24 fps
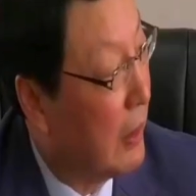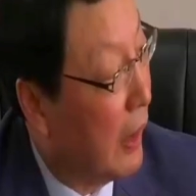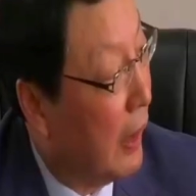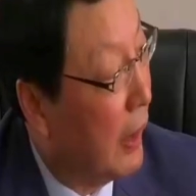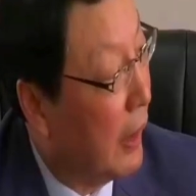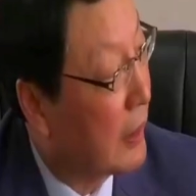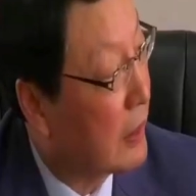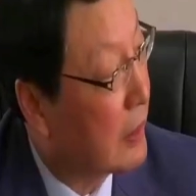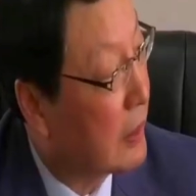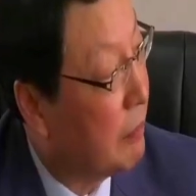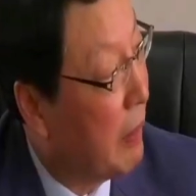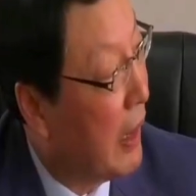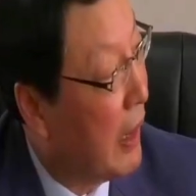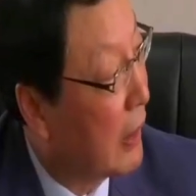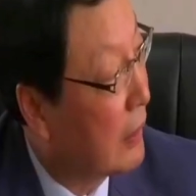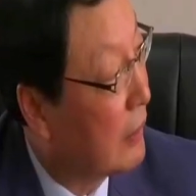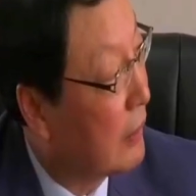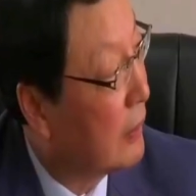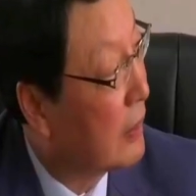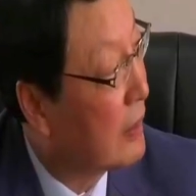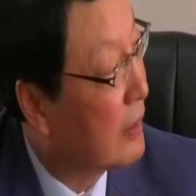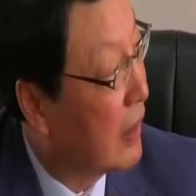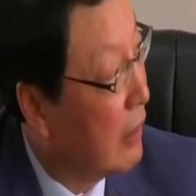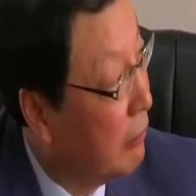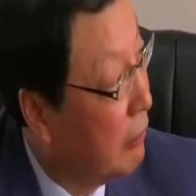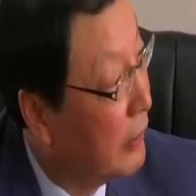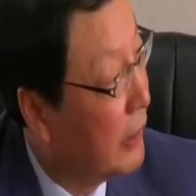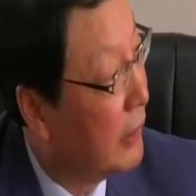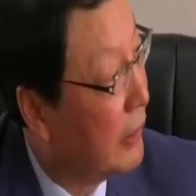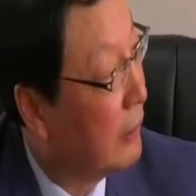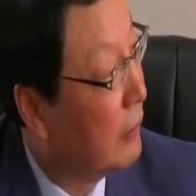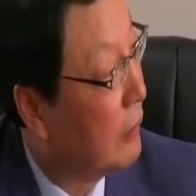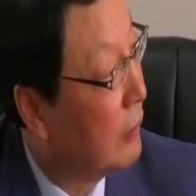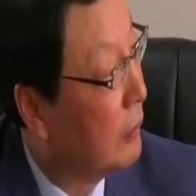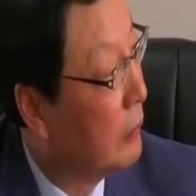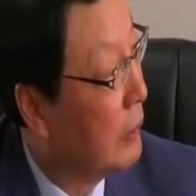I expect the same
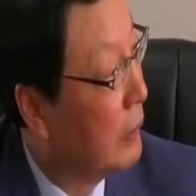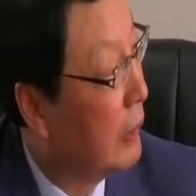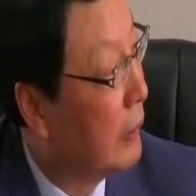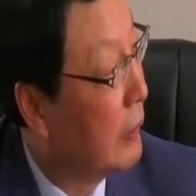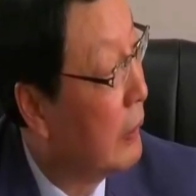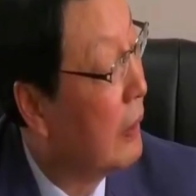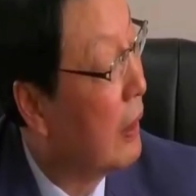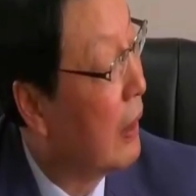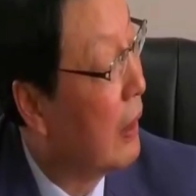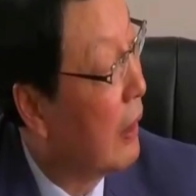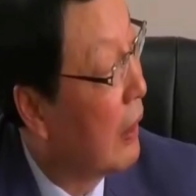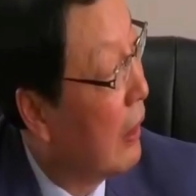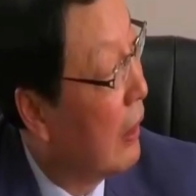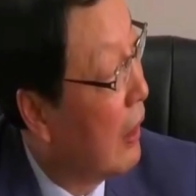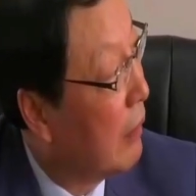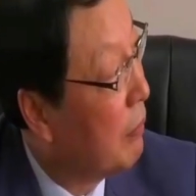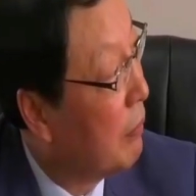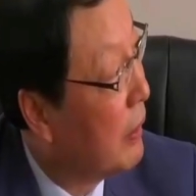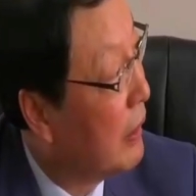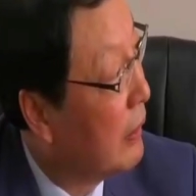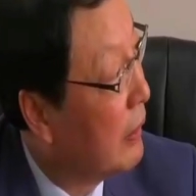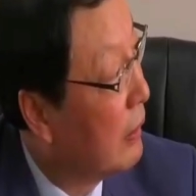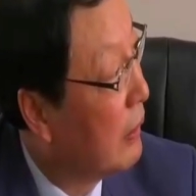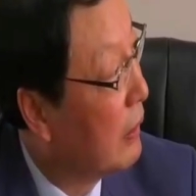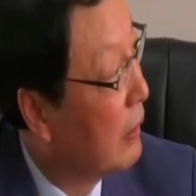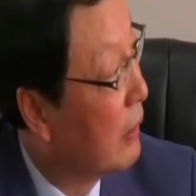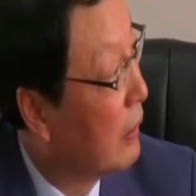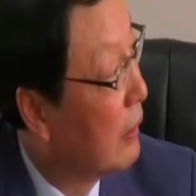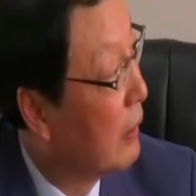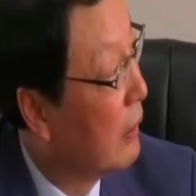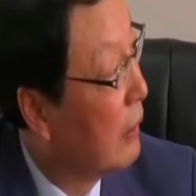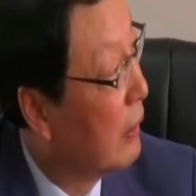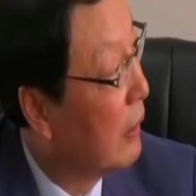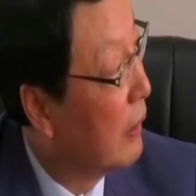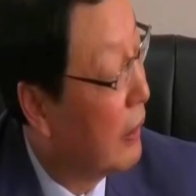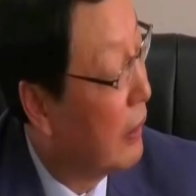thing will happen
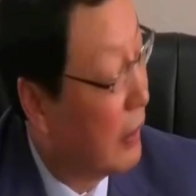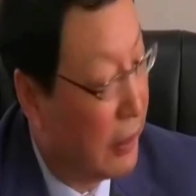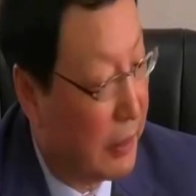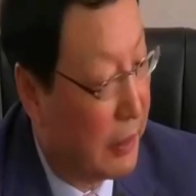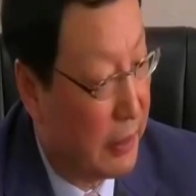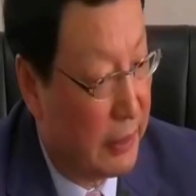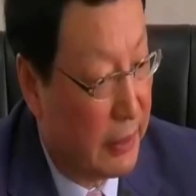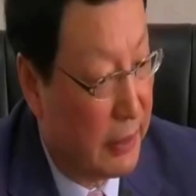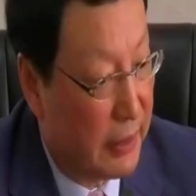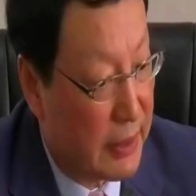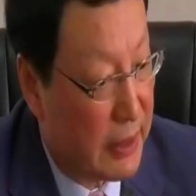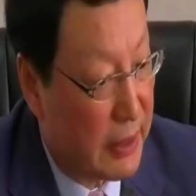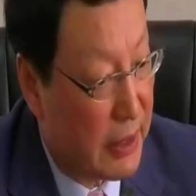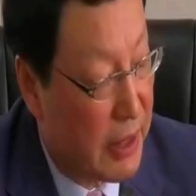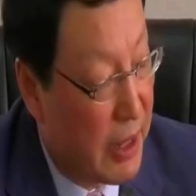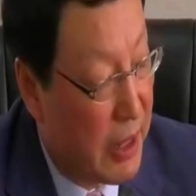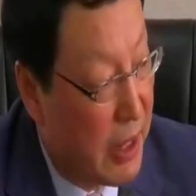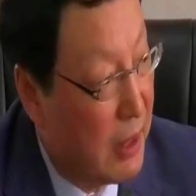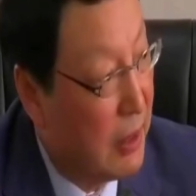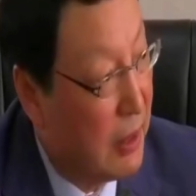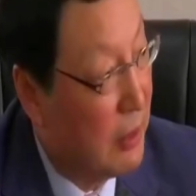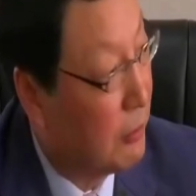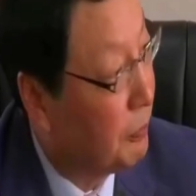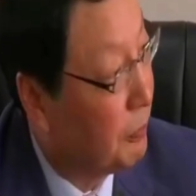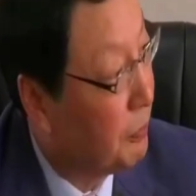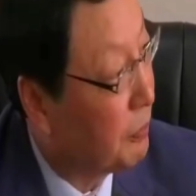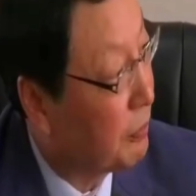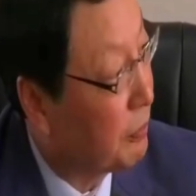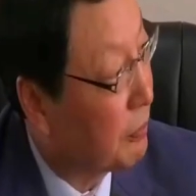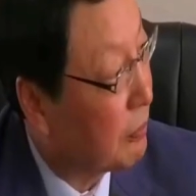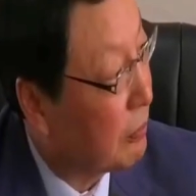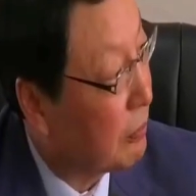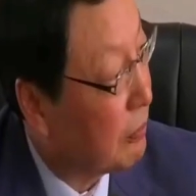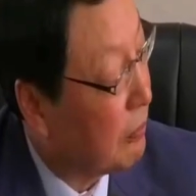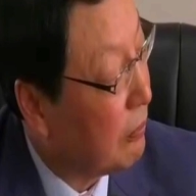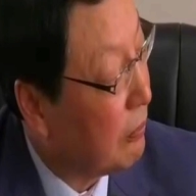this year.
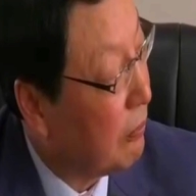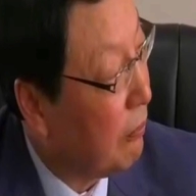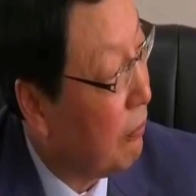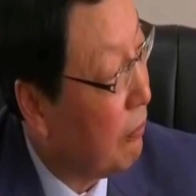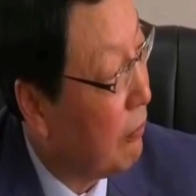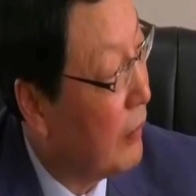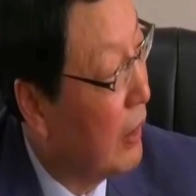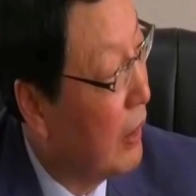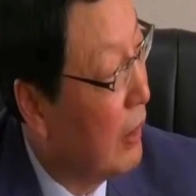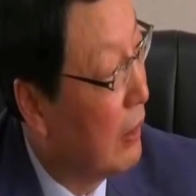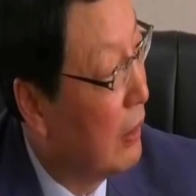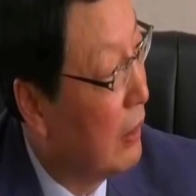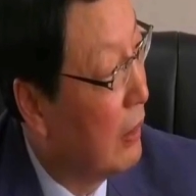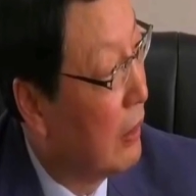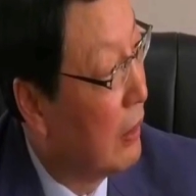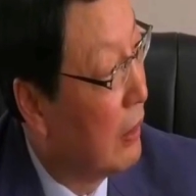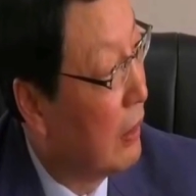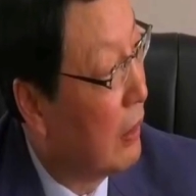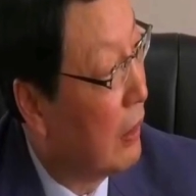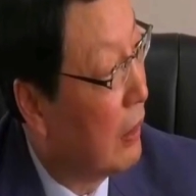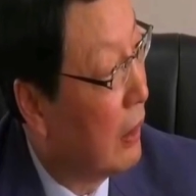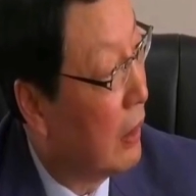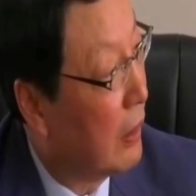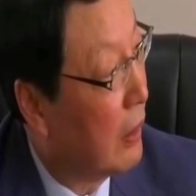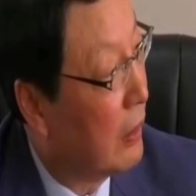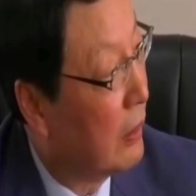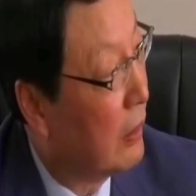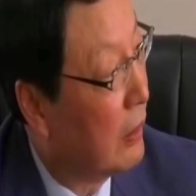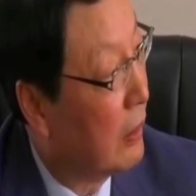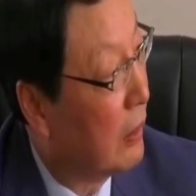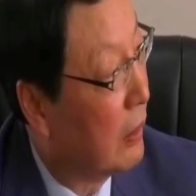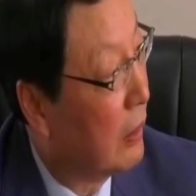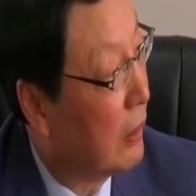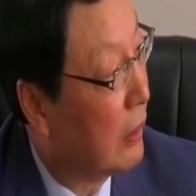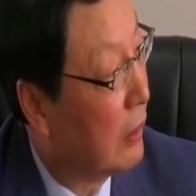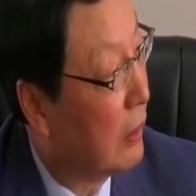And
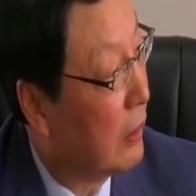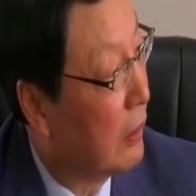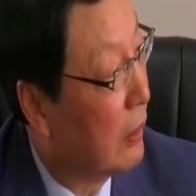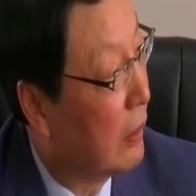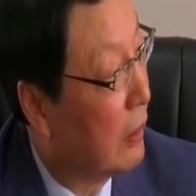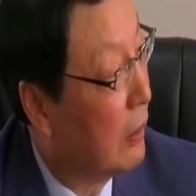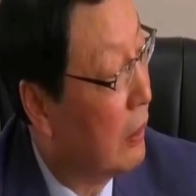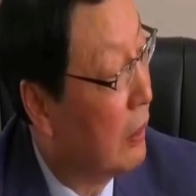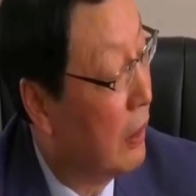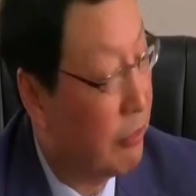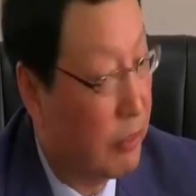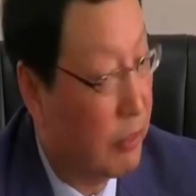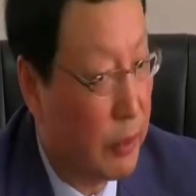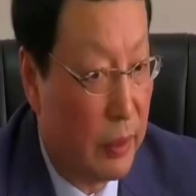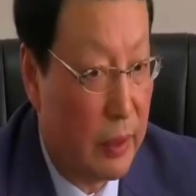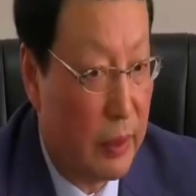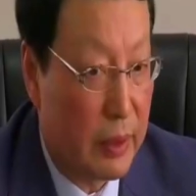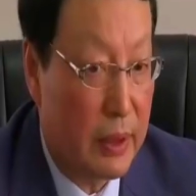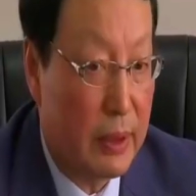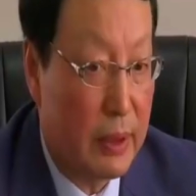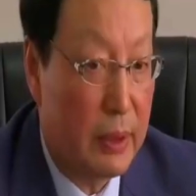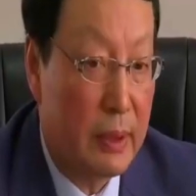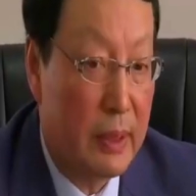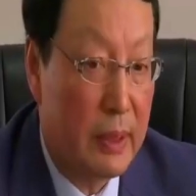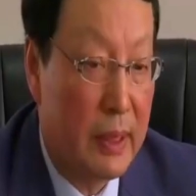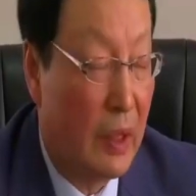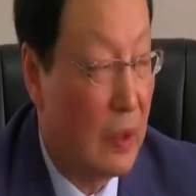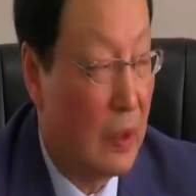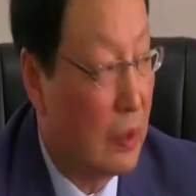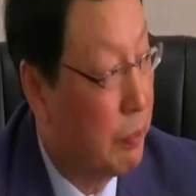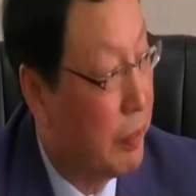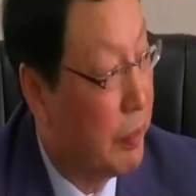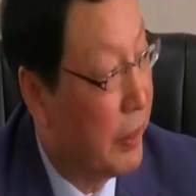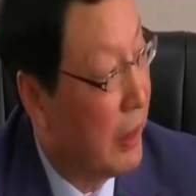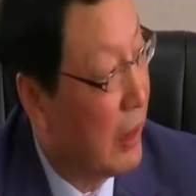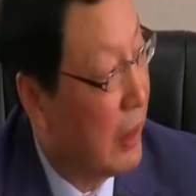of course,
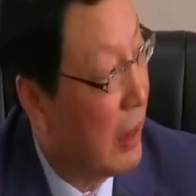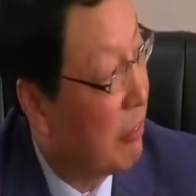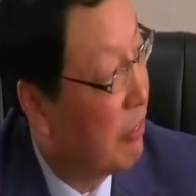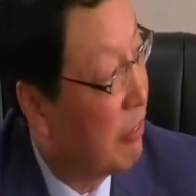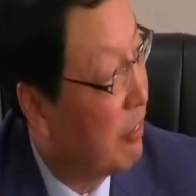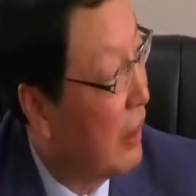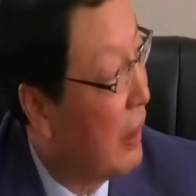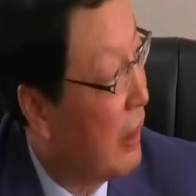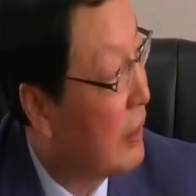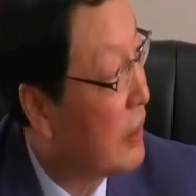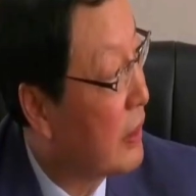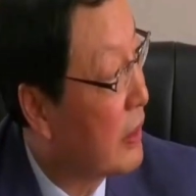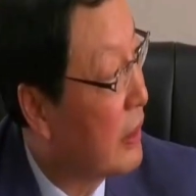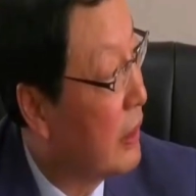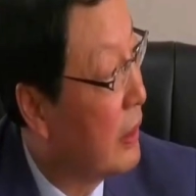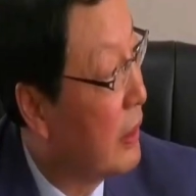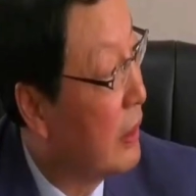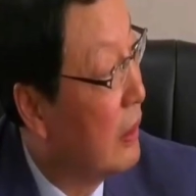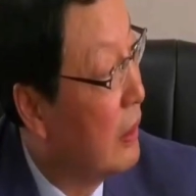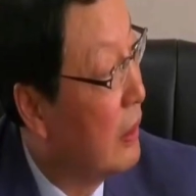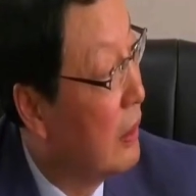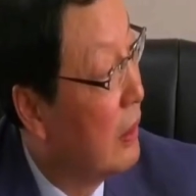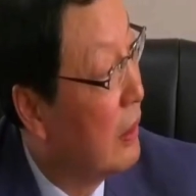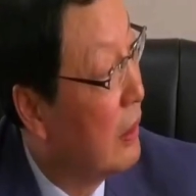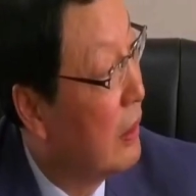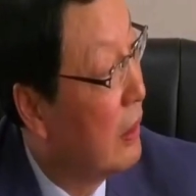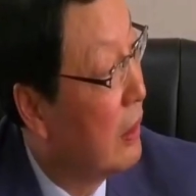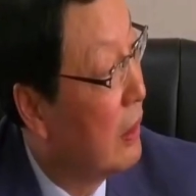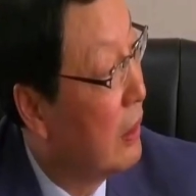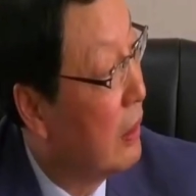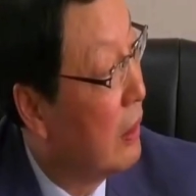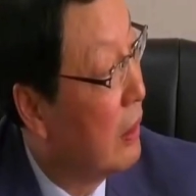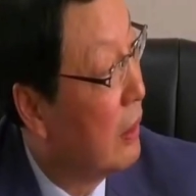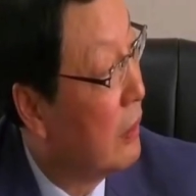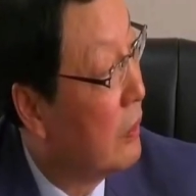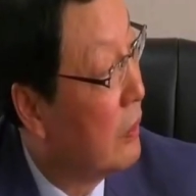ZANU-PF as the
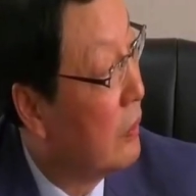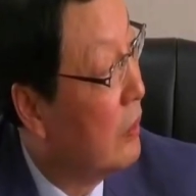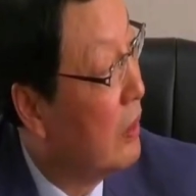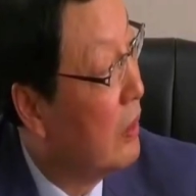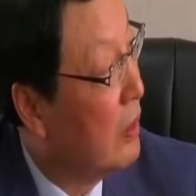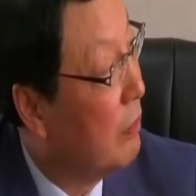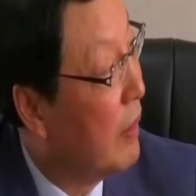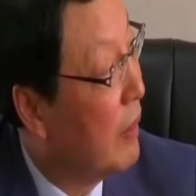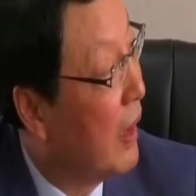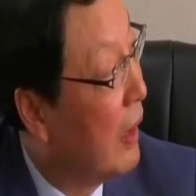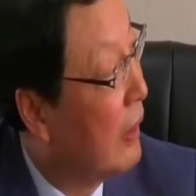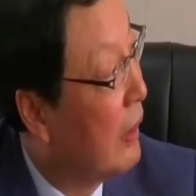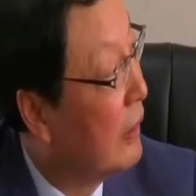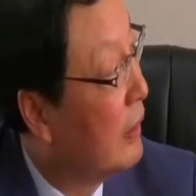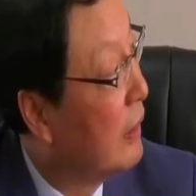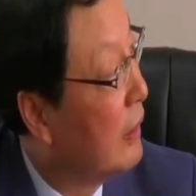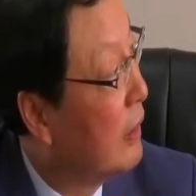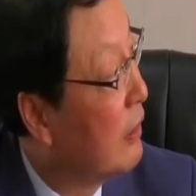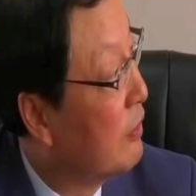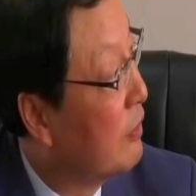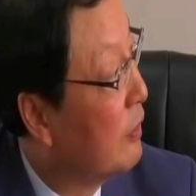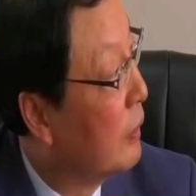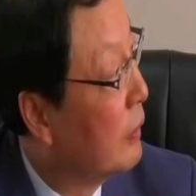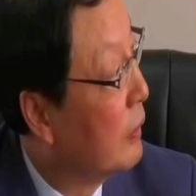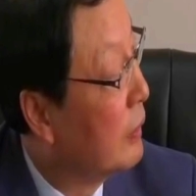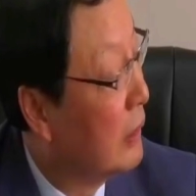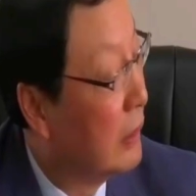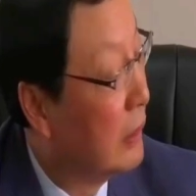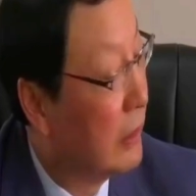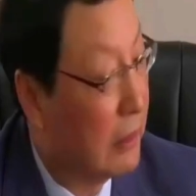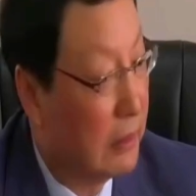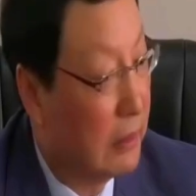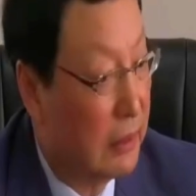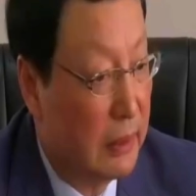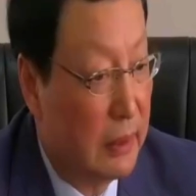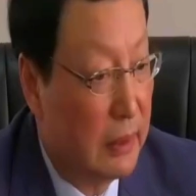ruling party for
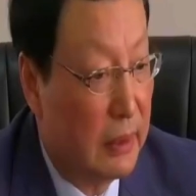the